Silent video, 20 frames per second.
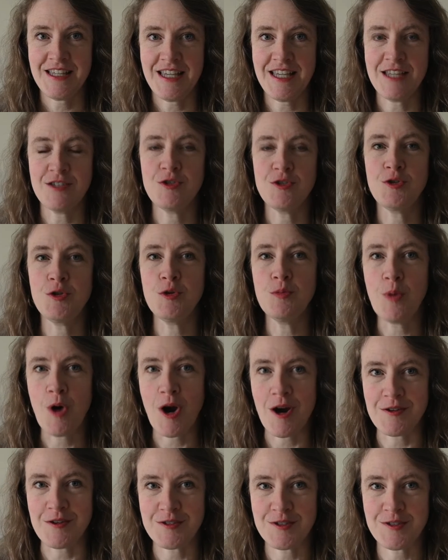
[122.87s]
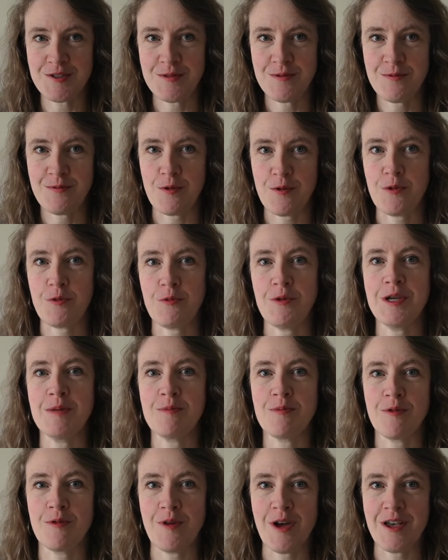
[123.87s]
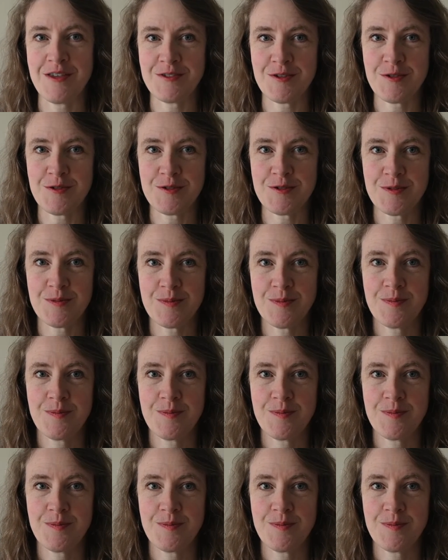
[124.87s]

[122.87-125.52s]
in Two Parts for Three Improvisers.